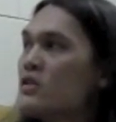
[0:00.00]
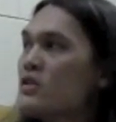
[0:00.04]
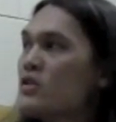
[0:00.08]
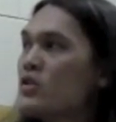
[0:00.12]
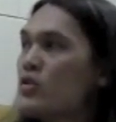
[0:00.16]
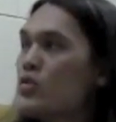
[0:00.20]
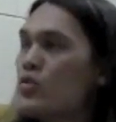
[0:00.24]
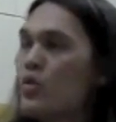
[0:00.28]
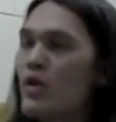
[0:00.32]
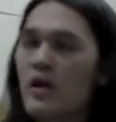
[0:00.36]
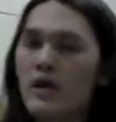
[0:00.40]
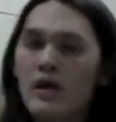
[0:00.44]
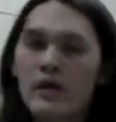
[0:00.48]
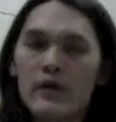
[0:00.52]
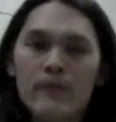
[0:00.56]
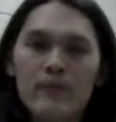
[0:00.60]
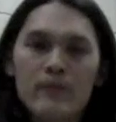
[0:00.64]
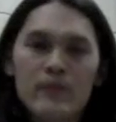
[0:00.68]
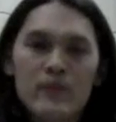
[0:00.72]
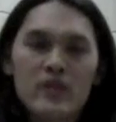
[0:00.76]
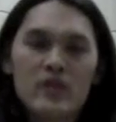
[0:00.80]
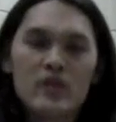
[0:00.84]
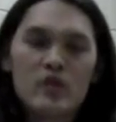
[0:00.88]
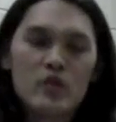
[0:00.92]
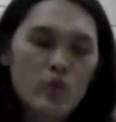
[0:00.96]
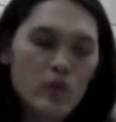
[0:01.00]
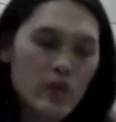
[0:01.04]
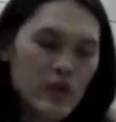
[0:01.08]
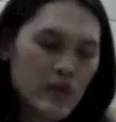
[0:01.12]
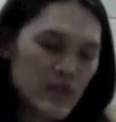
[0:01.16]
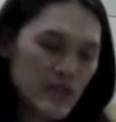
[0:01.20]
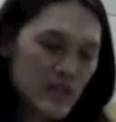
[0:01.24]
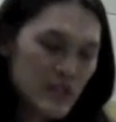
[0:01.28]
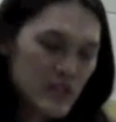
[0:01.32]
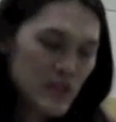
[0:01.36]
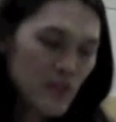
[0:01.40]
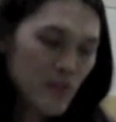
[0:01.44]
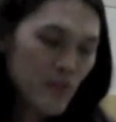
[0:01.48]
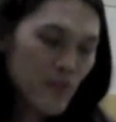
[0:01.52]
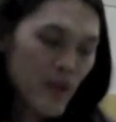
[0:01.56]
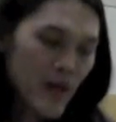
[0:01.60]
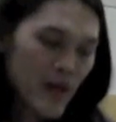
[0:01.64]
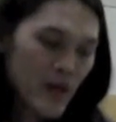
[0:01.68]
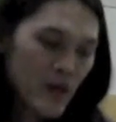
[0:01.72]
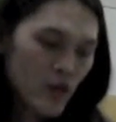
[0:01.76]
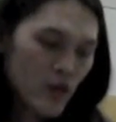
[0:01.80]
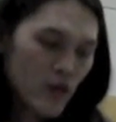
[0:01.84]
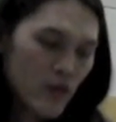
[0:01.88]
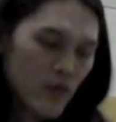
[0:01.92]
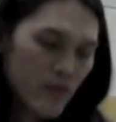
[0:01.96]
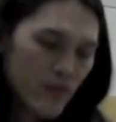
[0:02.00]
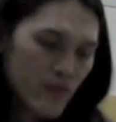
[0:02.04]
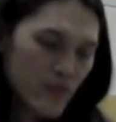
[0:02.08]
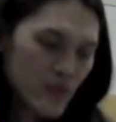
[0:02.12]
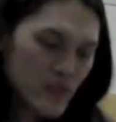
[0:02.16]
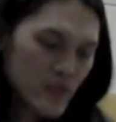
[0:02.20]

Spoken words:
to better